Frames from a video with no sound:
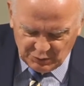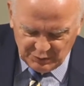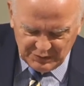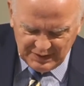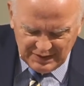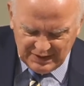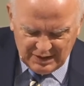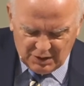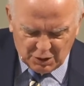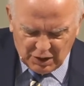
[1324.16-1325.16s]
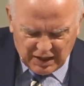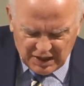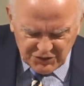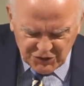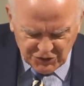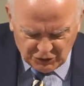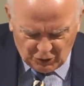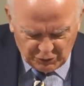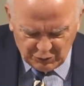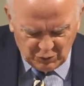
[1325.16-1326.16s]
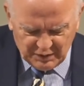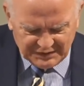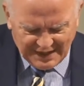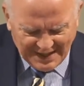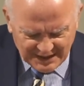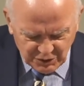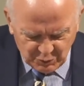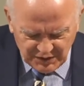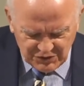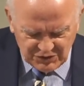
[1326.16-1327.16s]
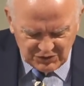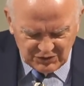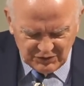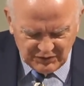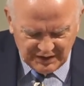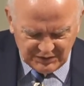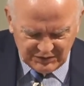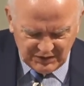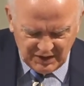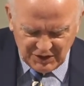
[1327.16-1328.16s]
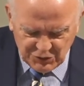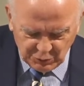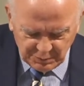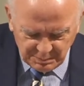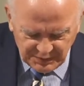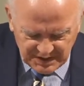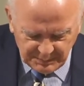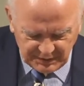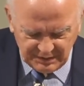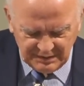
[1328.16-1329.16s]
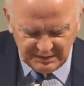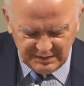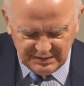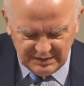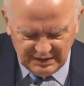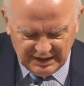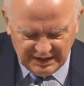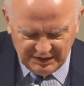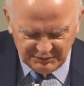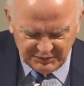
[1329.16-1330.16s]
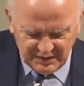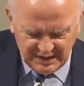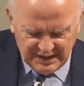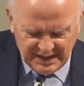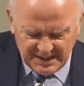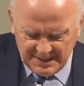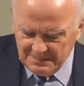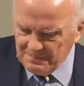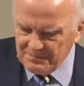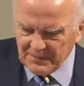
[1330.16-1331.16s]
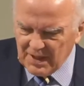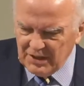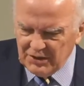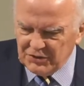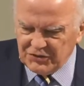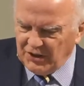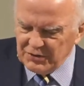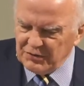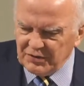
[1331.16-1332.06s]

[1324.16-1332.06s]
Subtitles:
own sorrow and anguish that his own people have turned